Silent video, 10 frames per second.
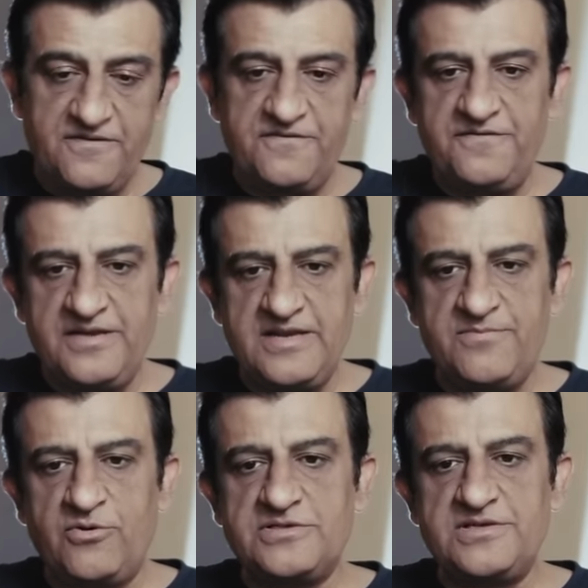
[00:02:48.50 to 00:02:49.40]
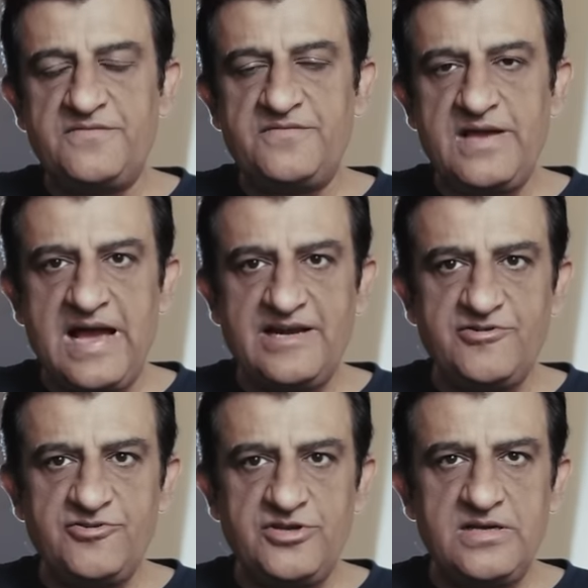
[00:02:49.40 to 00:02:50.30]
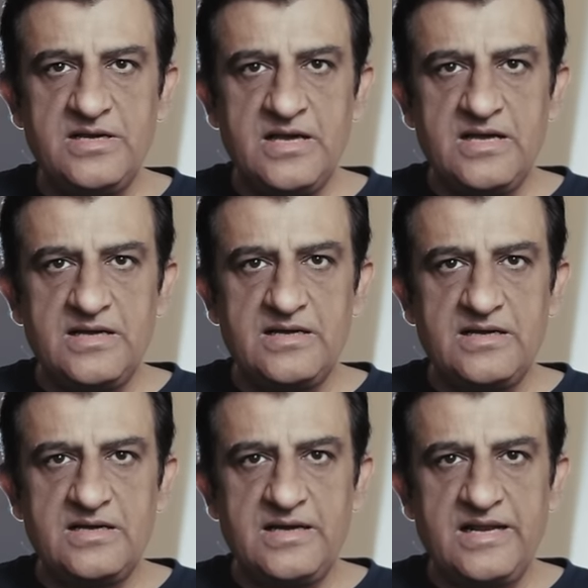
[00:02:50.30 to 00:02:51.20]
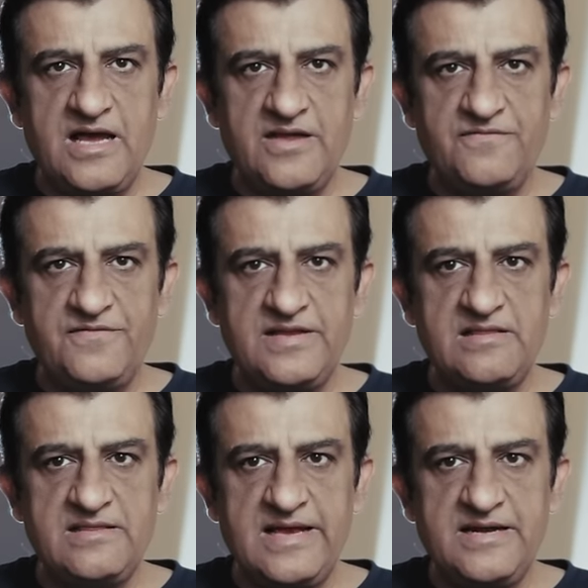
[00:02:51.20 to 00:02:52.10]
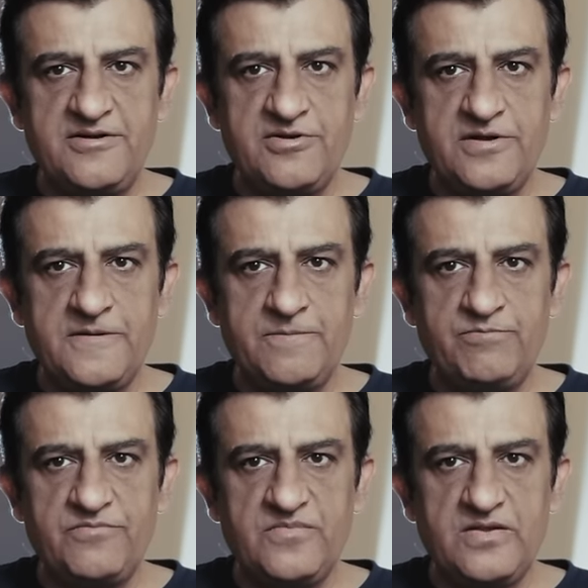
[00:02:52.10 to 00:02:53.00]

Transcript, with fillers: a very positive energy uh, and I feel that um,